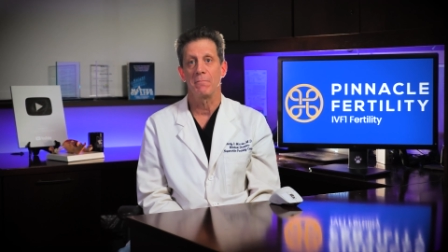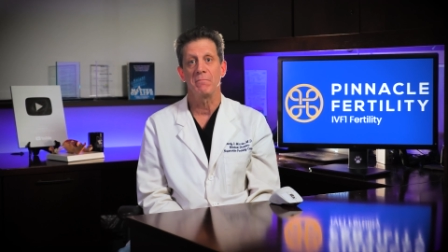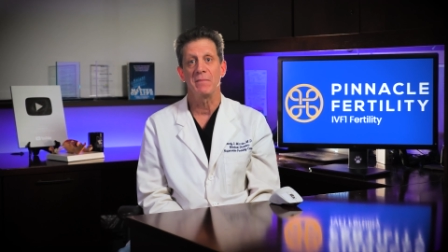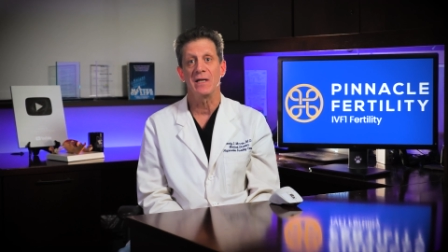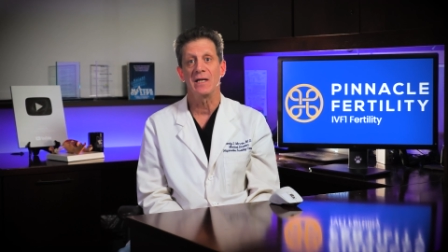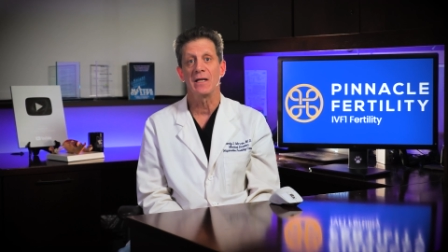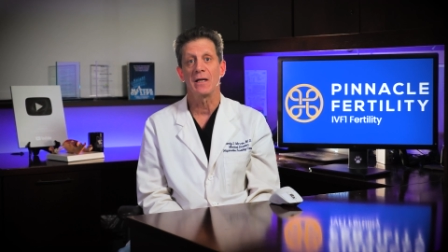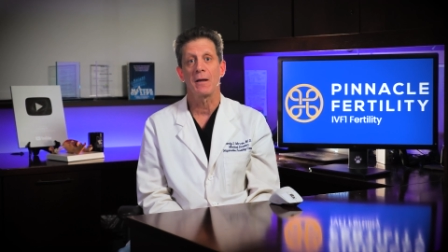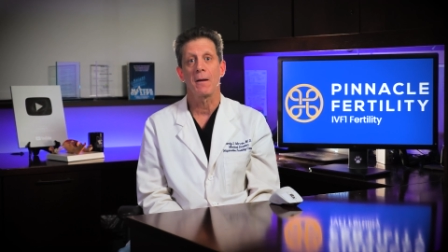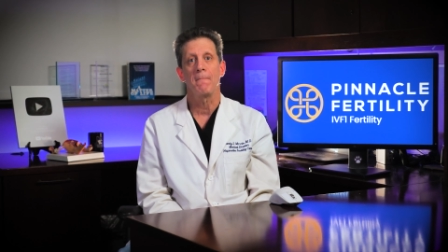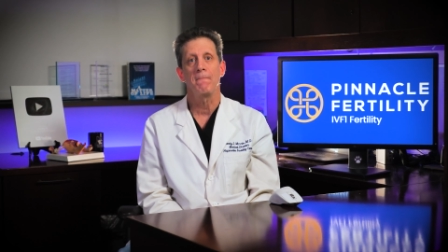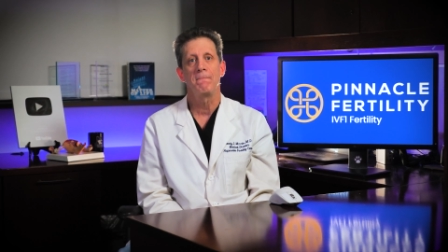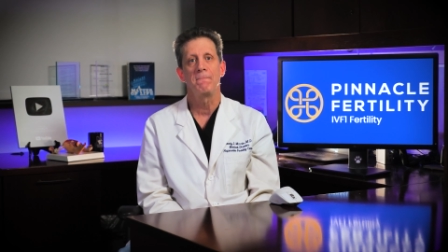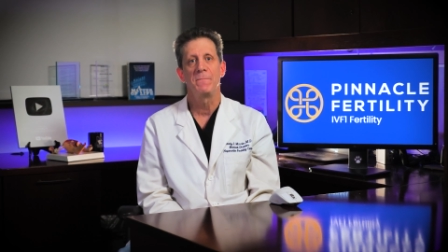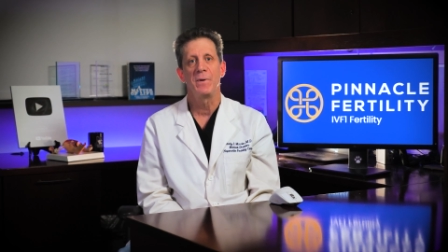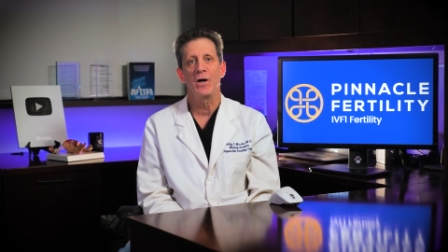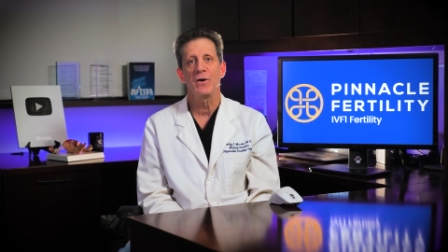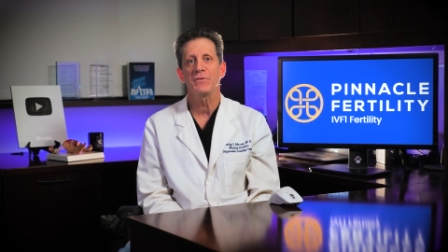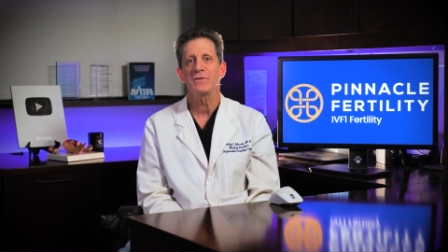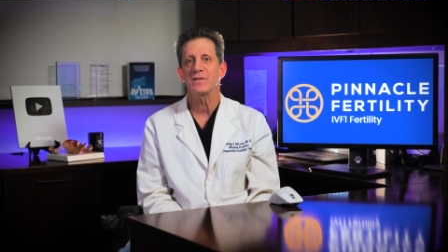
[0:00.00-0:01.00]
meaning
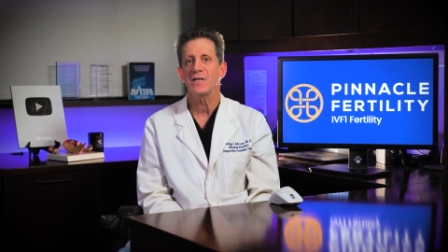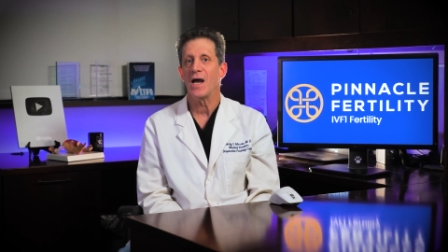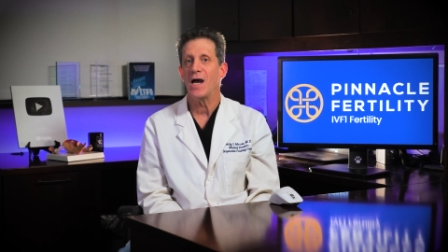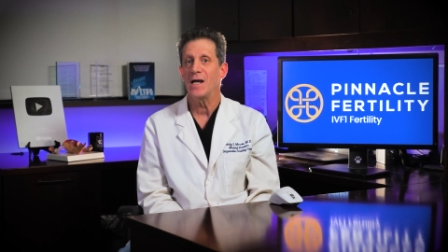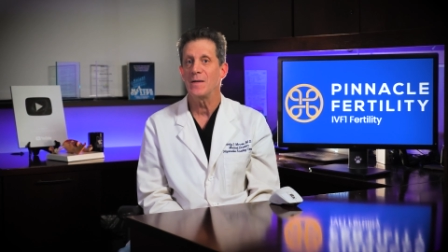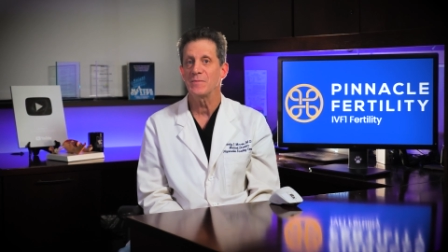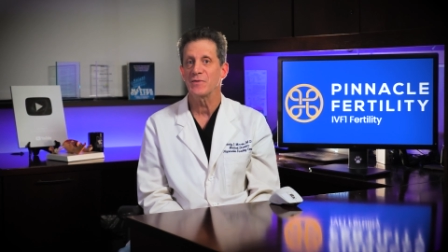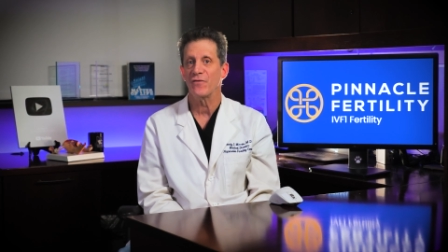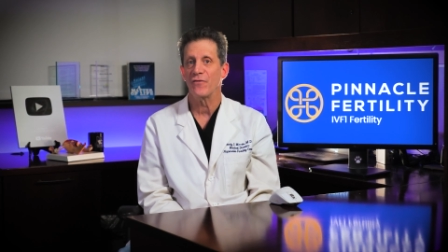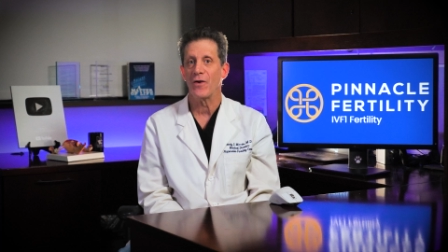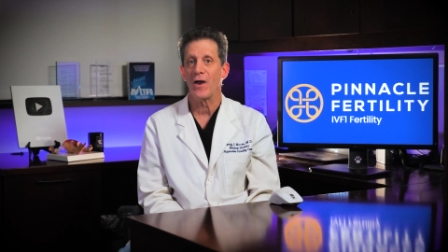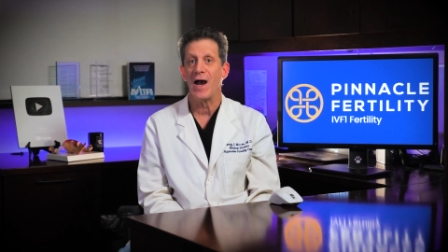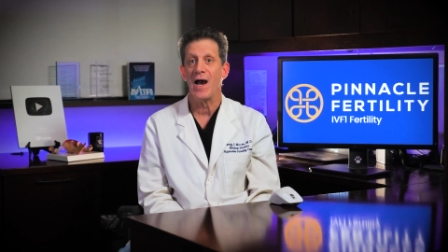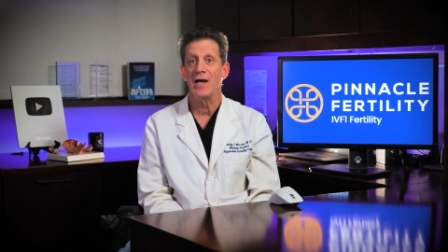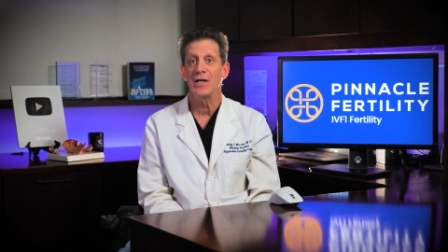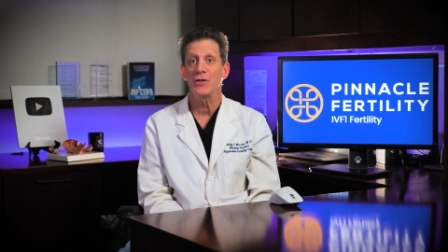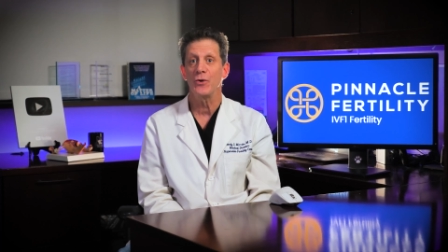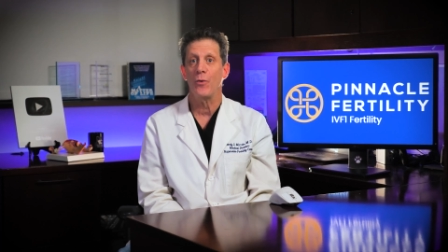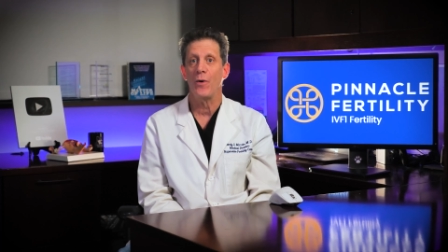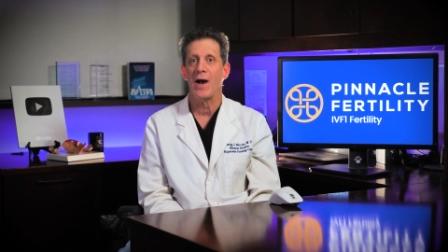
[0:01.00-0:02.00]
both times for
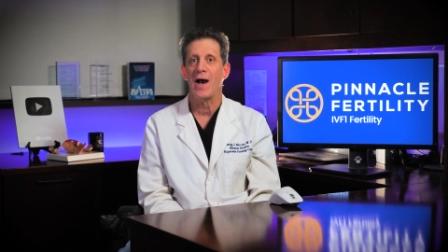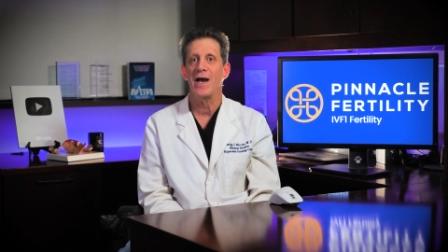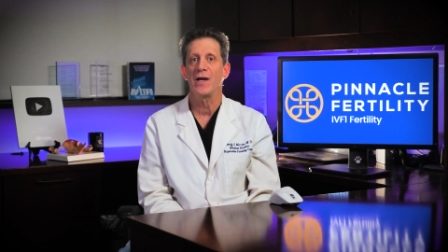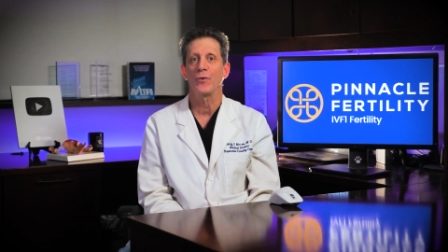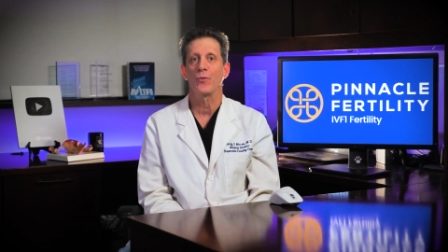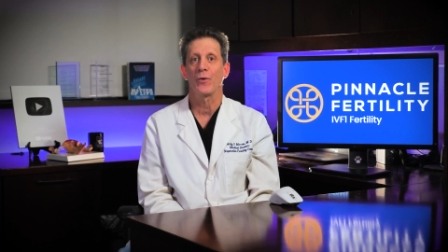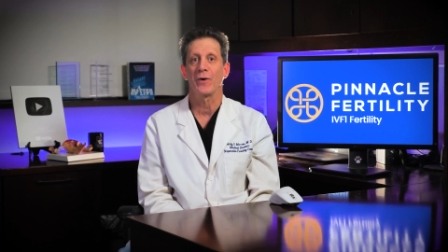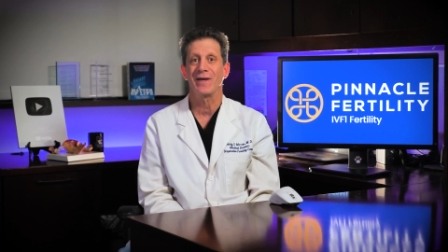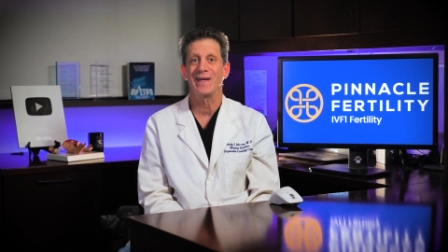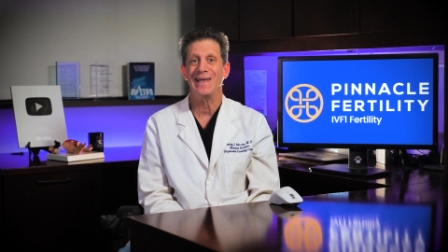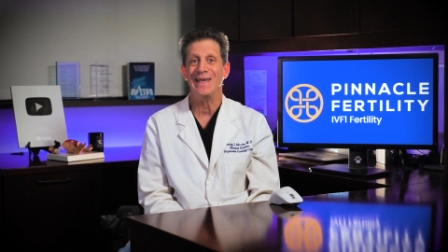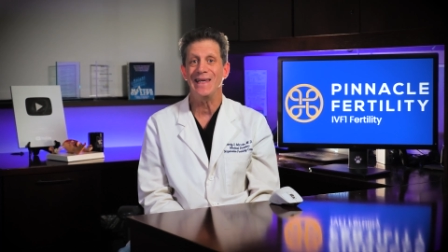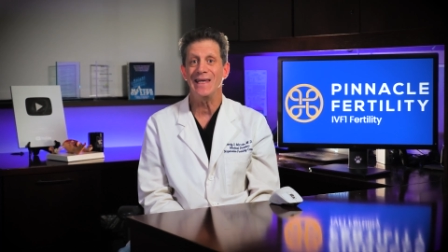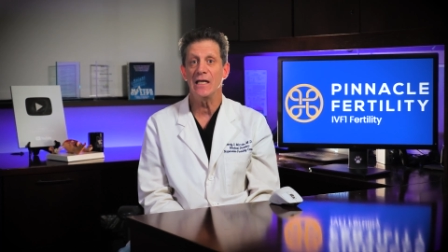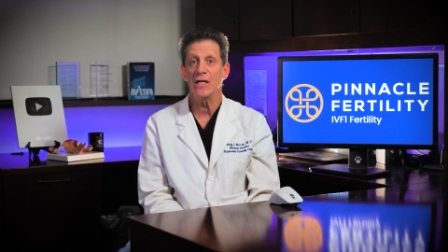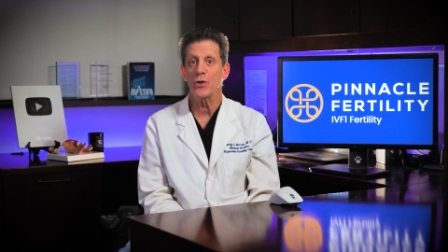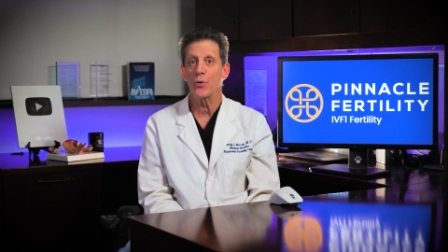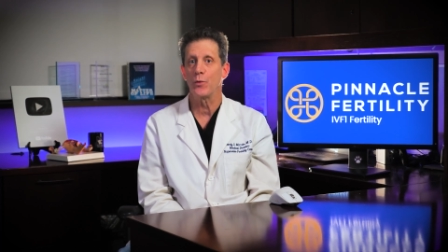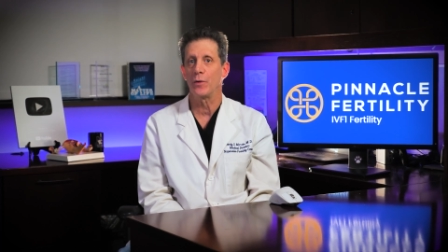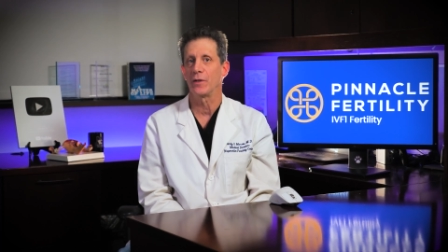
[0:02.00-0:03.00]
IUI were
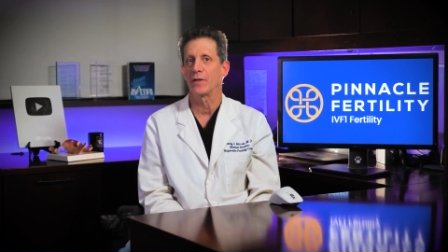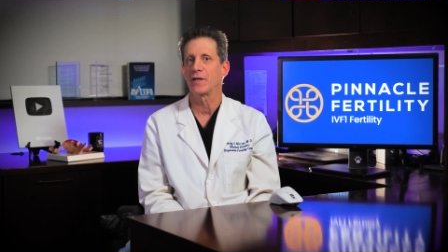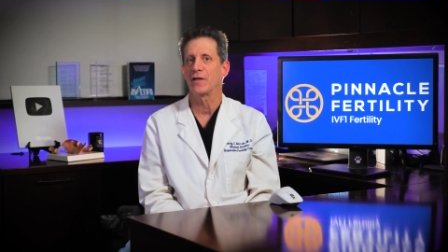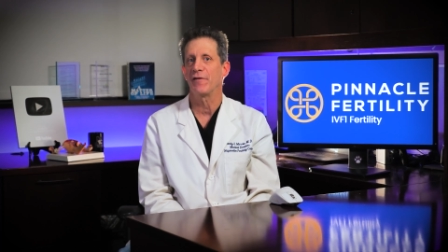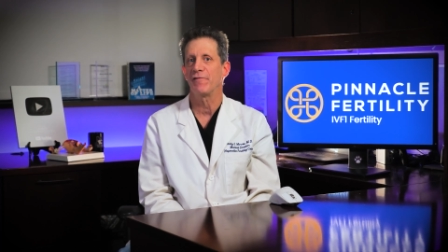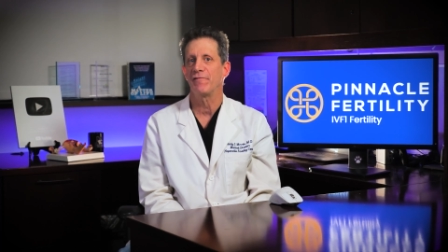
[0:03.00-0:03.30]
equally